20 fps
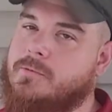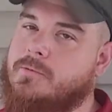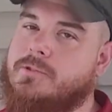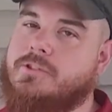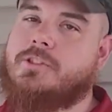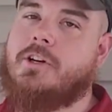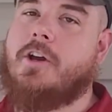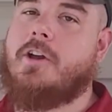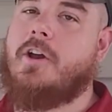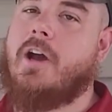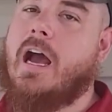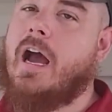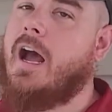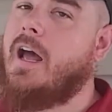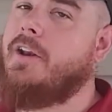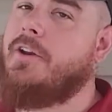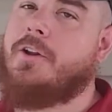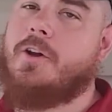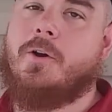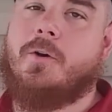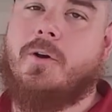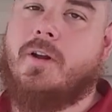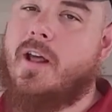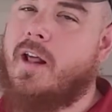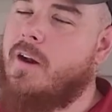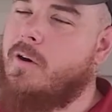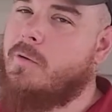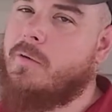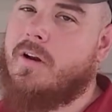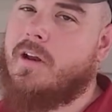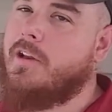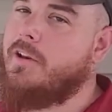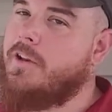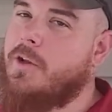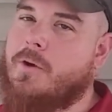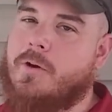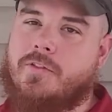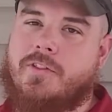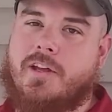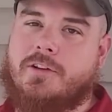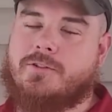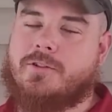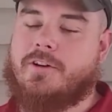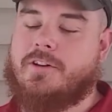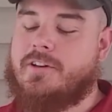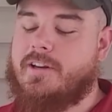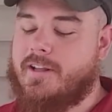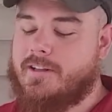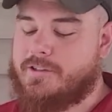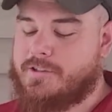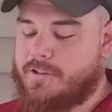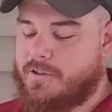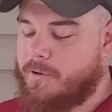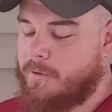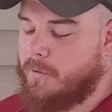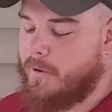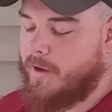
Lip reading: I'm gonna show you how I do it. I don't really do it that traditional